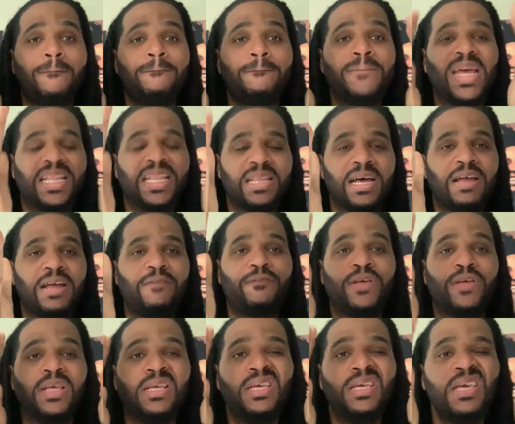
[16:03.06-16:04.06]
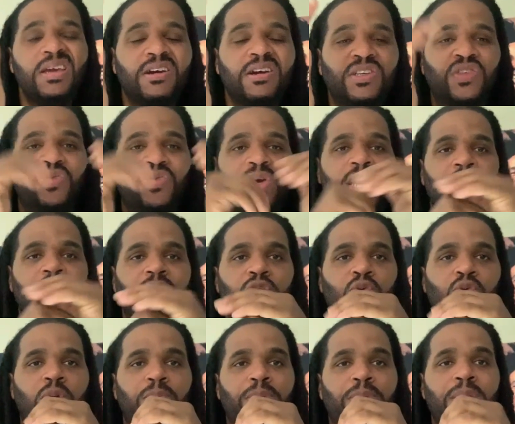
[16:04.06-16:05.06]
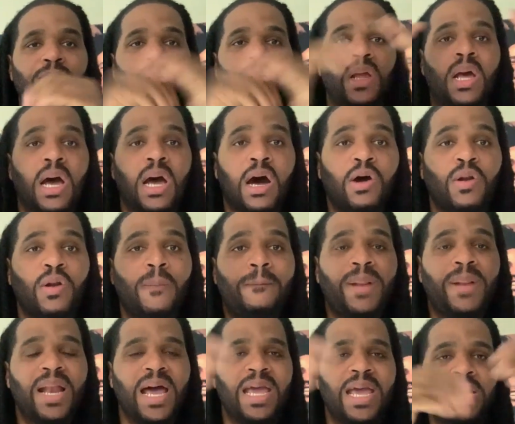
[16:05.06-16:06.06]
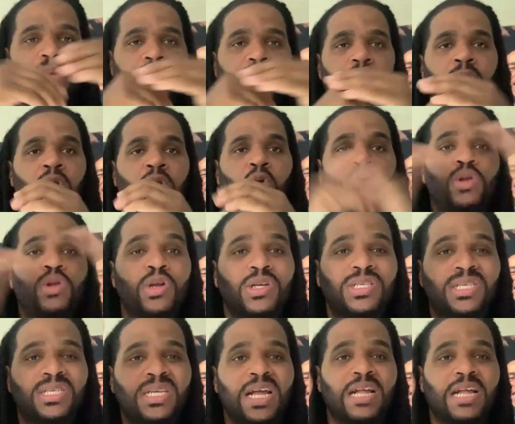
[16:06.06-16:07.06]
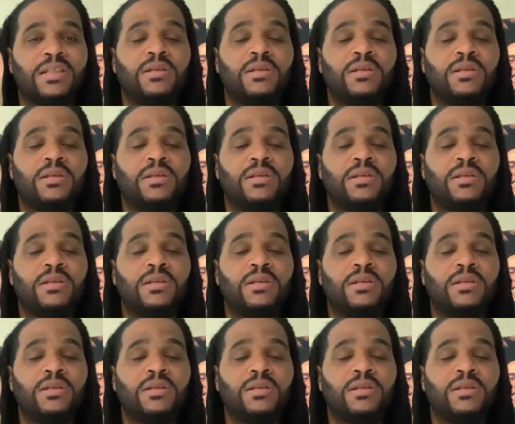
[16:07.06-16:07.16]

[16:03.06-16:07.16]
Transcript: a method for years for control people. I'm not blind. We don't see